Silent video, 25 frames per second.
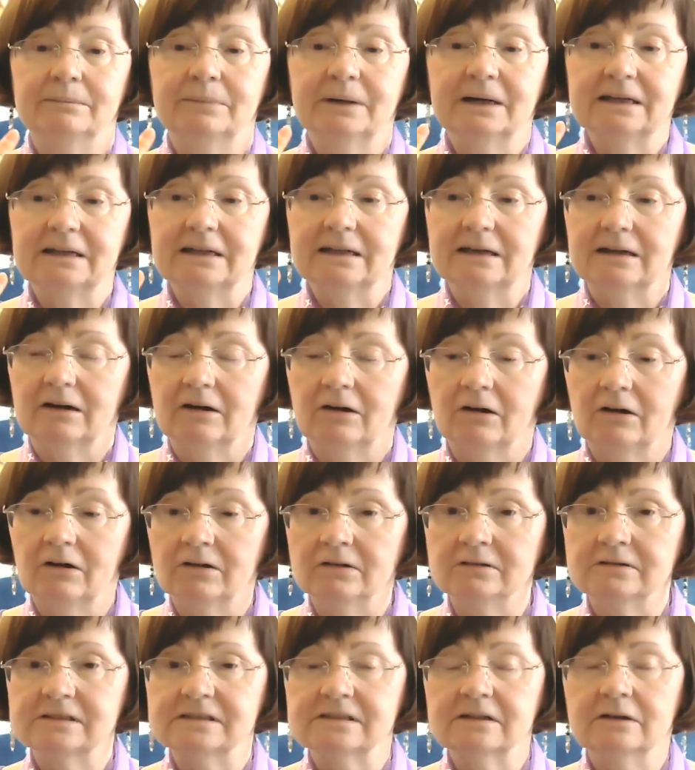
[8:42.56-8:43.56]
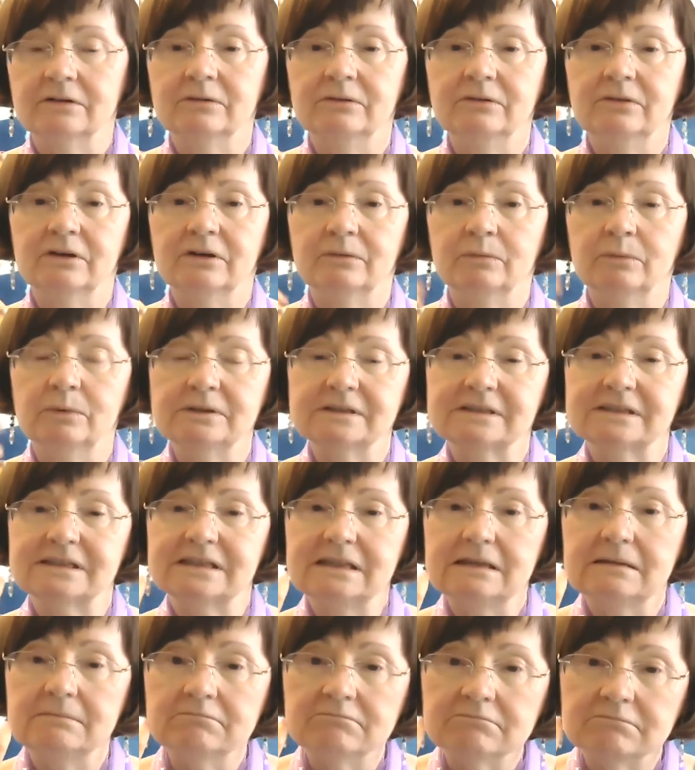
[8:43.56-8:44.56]
But also there was
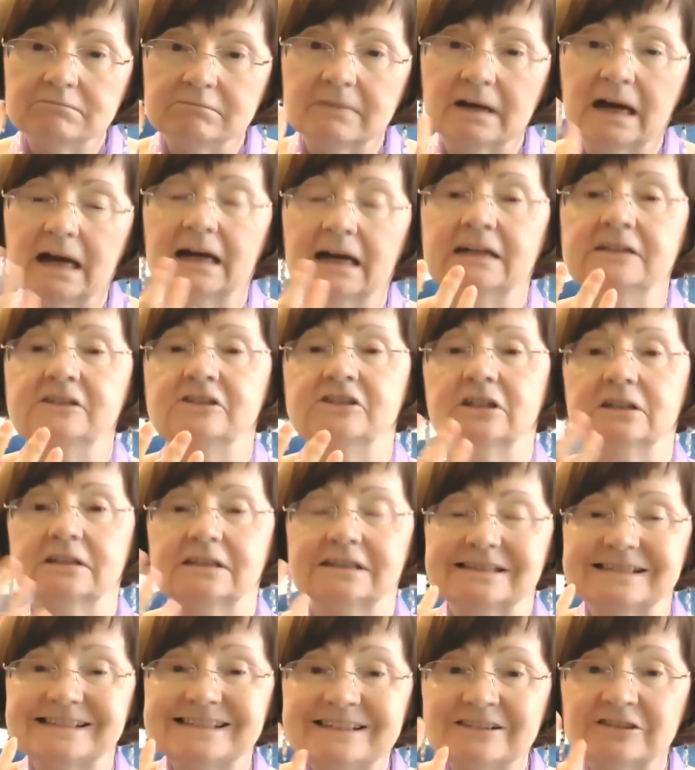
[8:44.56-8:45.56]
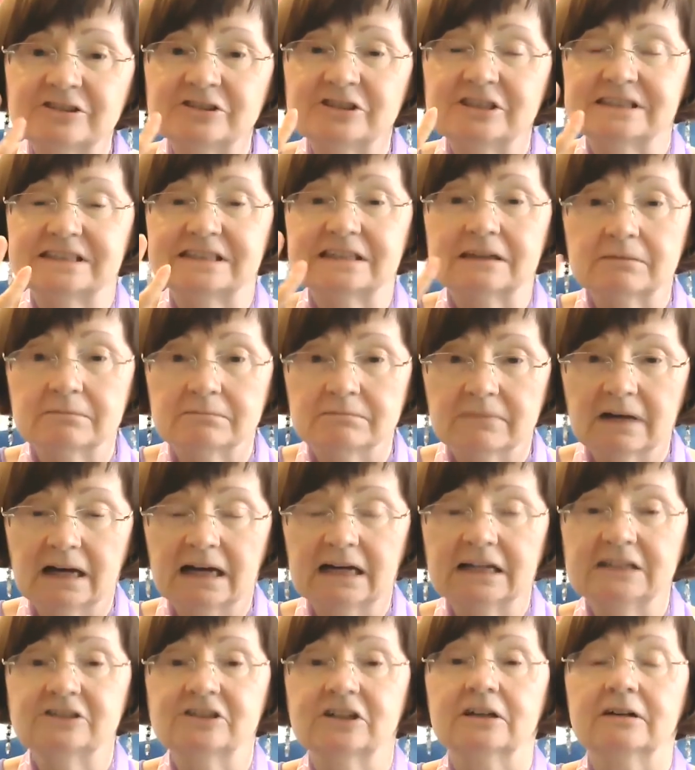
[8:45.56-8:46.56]
the magic, the synergistic
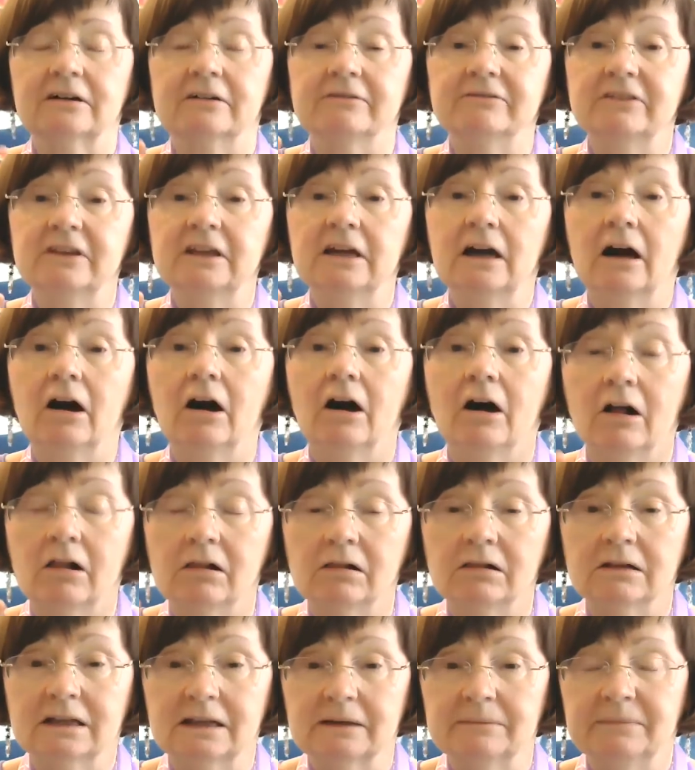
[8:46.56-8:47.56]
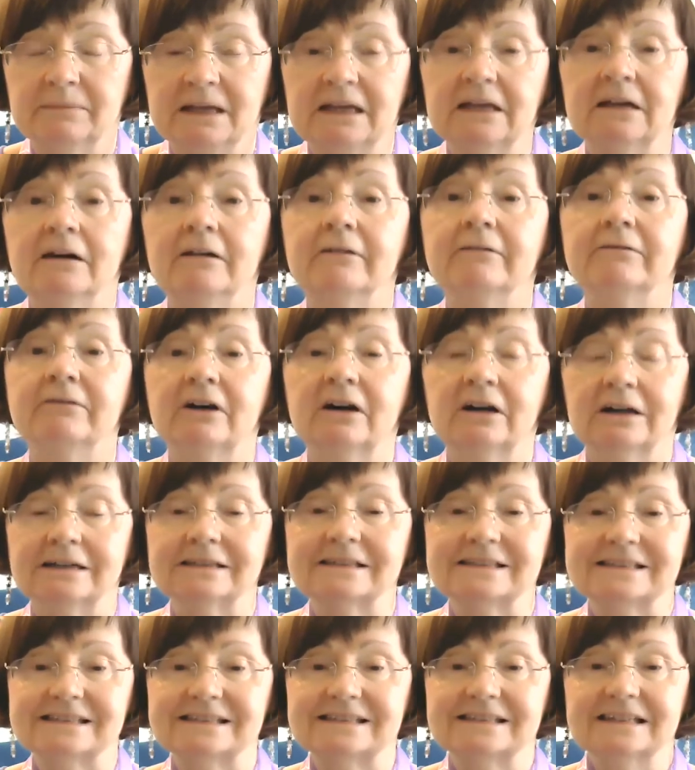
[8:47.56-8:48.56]
magic of the alchemy of
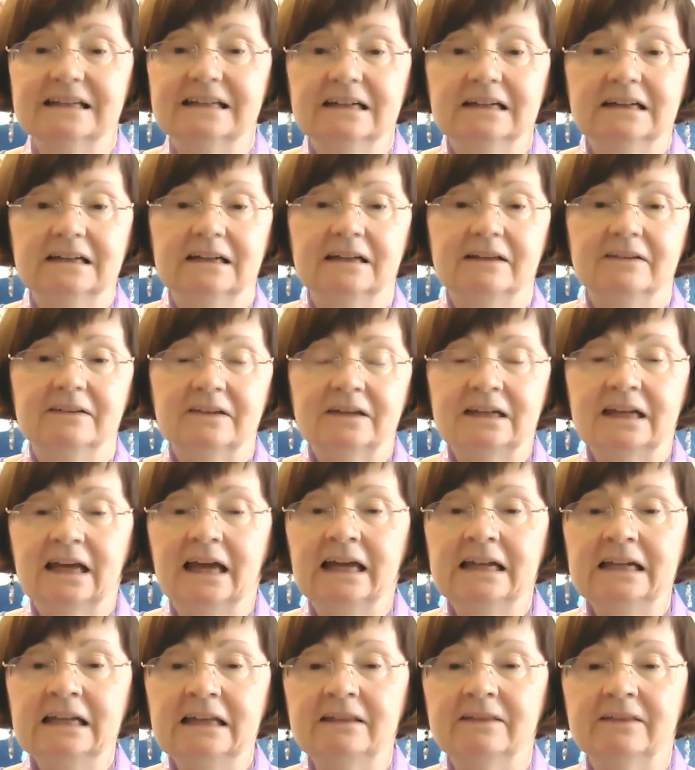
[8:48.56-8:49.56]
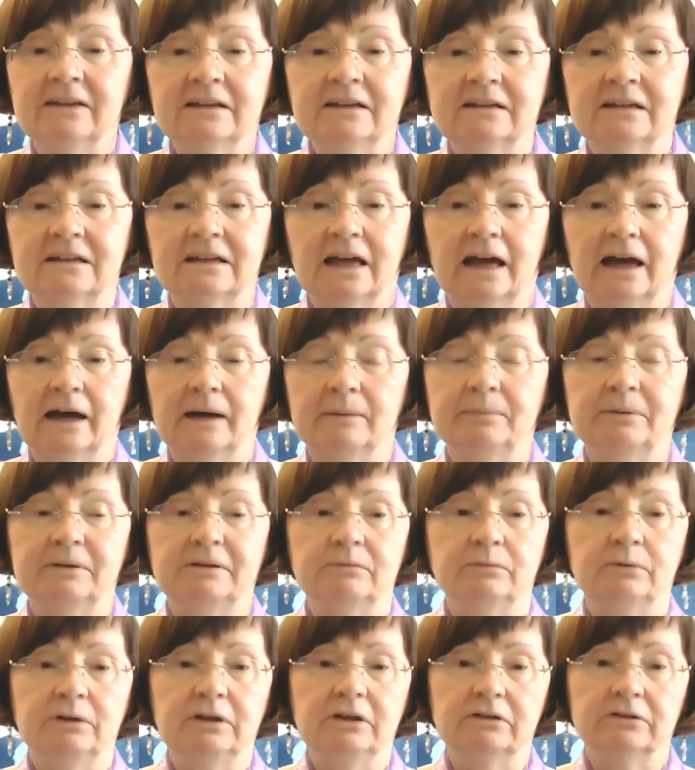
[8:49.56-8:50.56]
us. That anything that
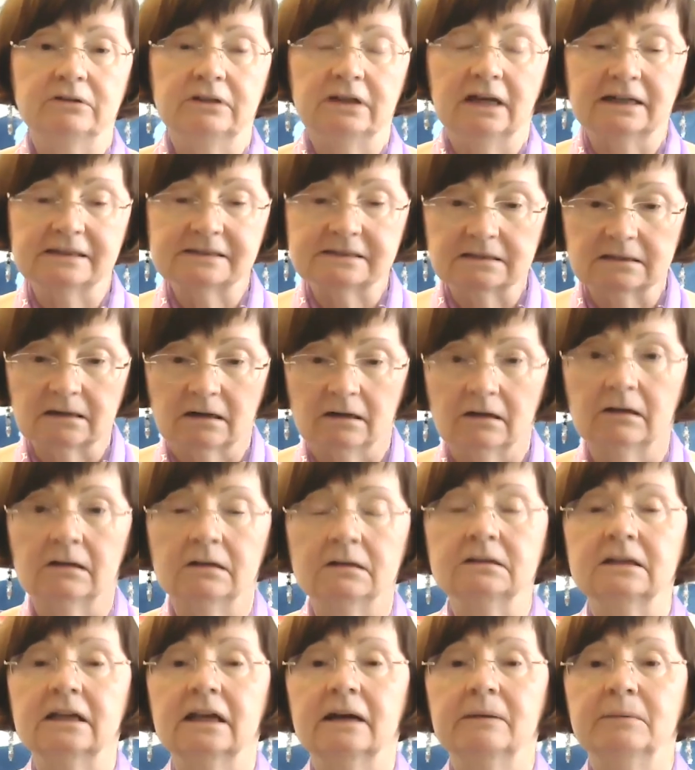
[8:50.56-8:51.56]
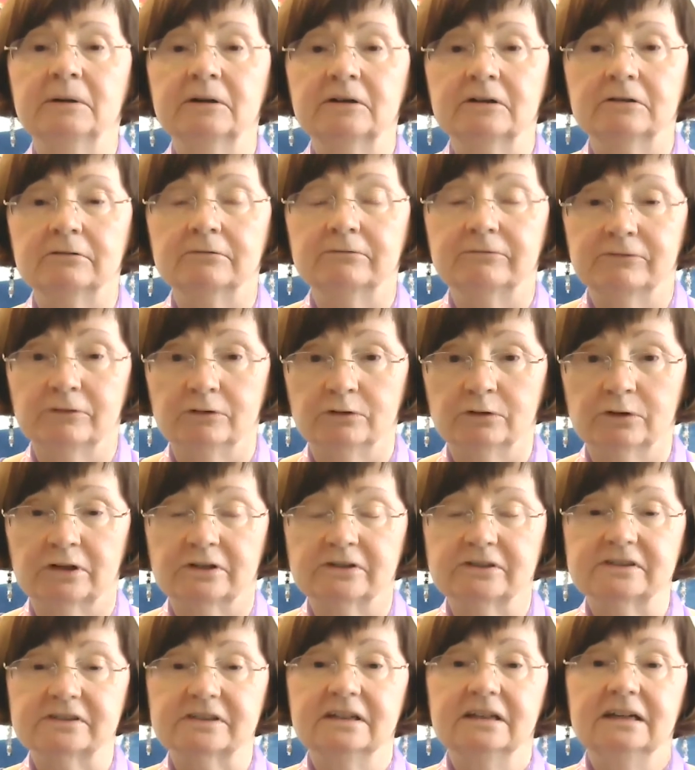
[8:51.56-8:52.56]
happened, we could, as an alchemical
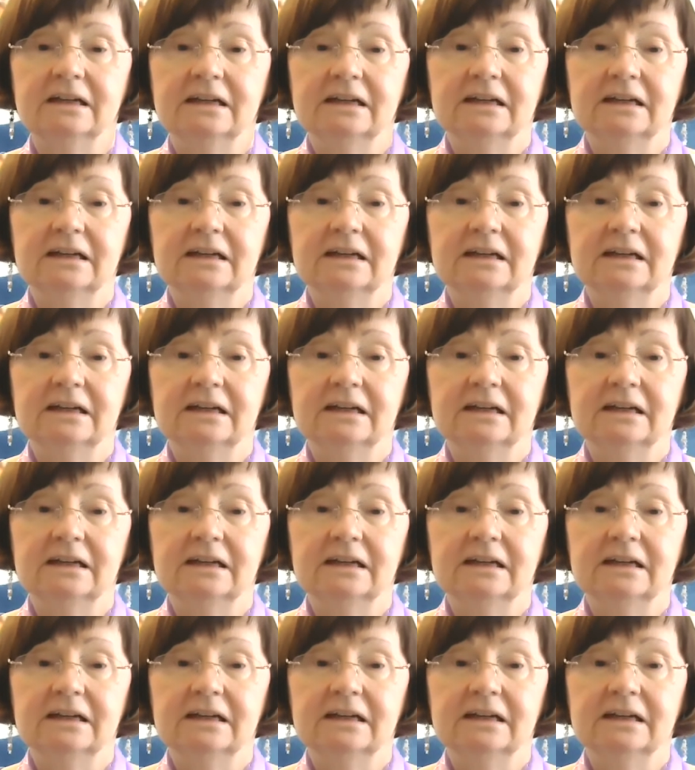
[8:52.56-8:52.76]
force,